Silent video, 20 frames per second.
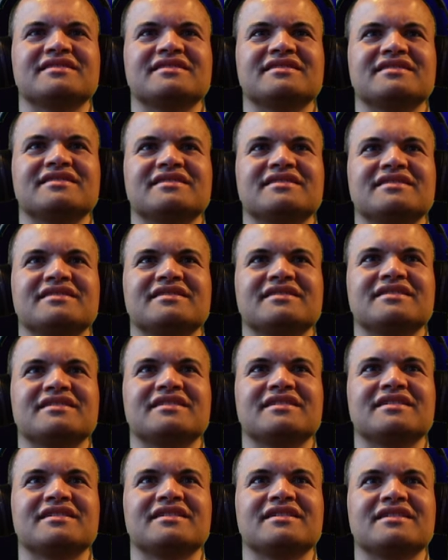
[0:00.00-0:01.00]

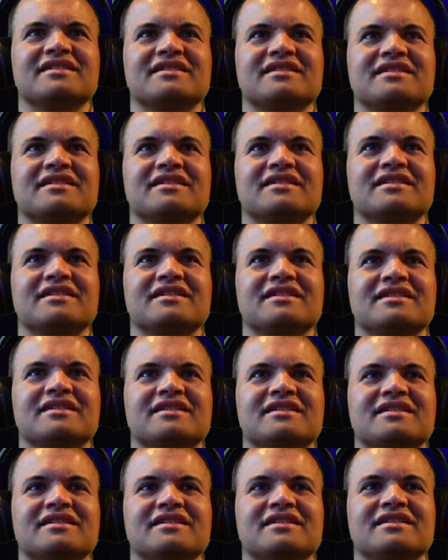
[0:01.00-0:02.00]

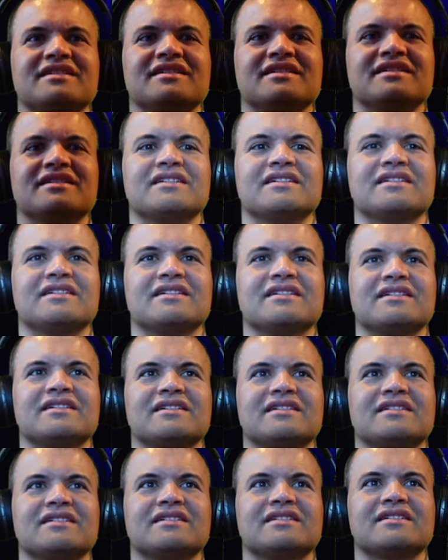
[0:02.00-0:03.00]

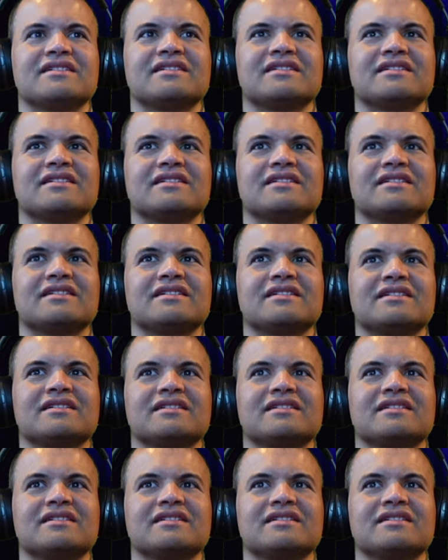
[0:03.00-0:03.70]
(silence)